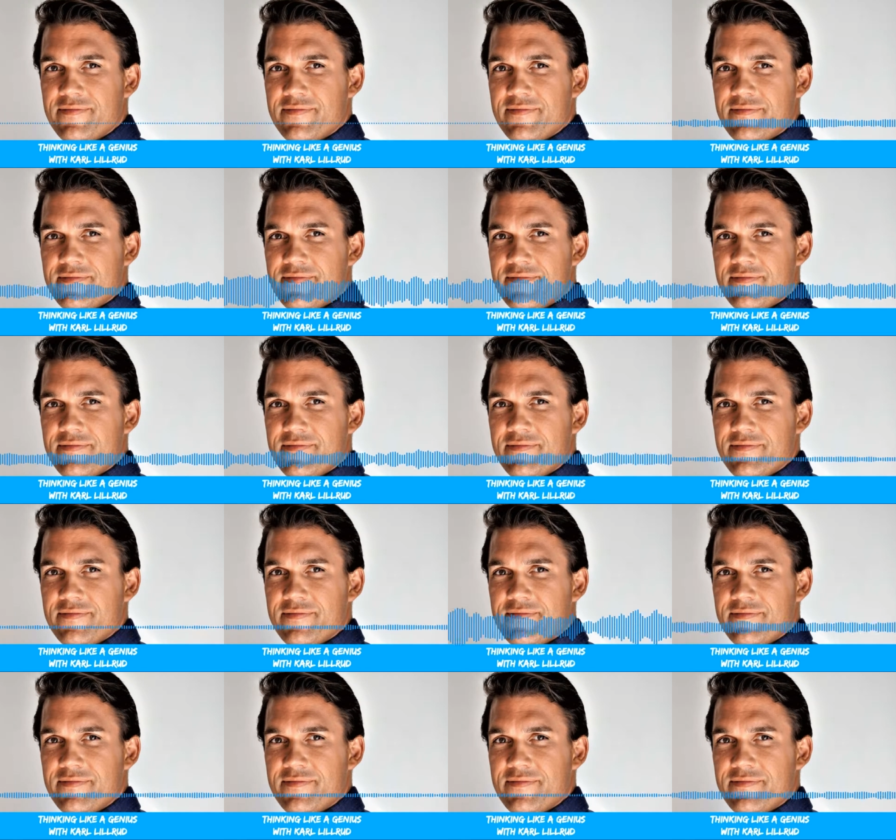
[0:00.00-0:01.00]
You always
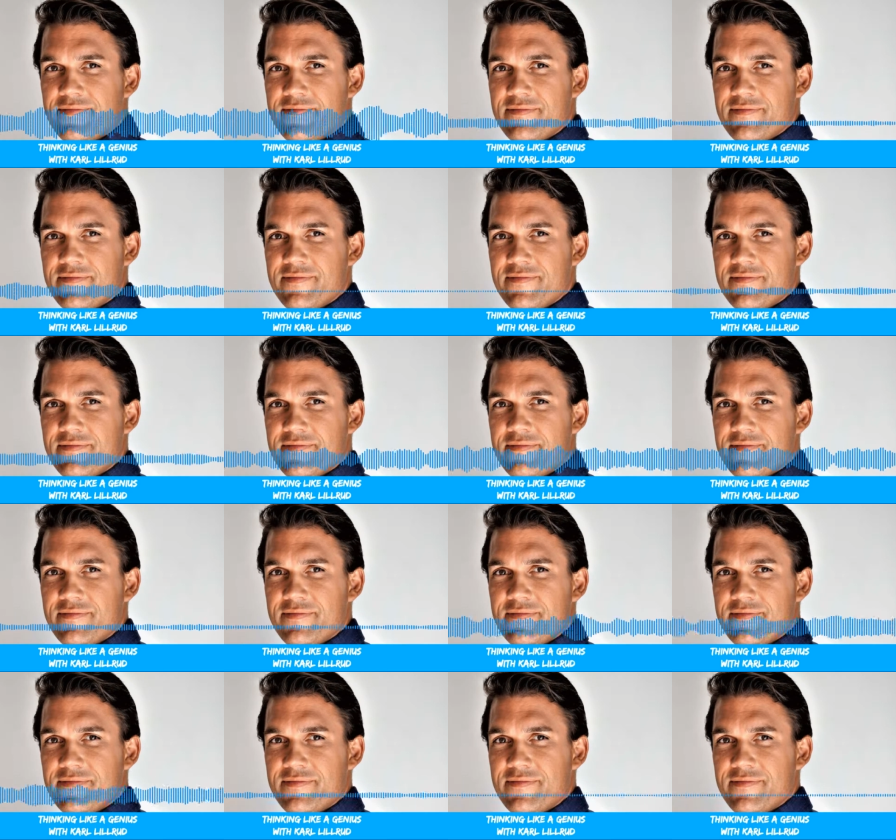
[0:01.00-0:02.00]
want to have the
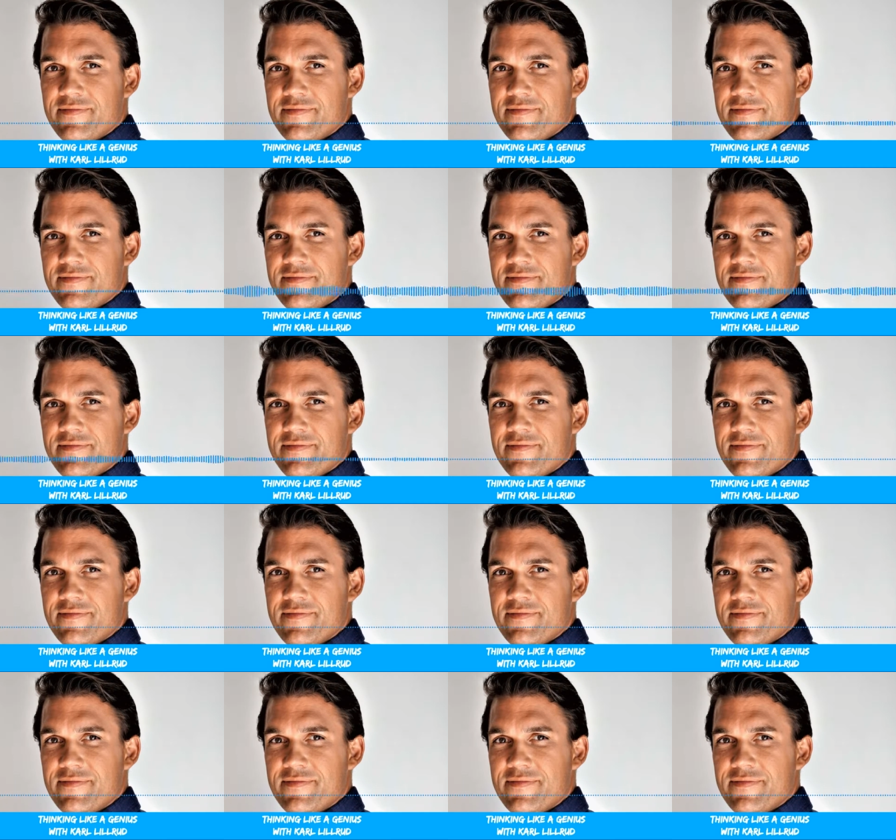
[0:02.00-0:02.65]
ability to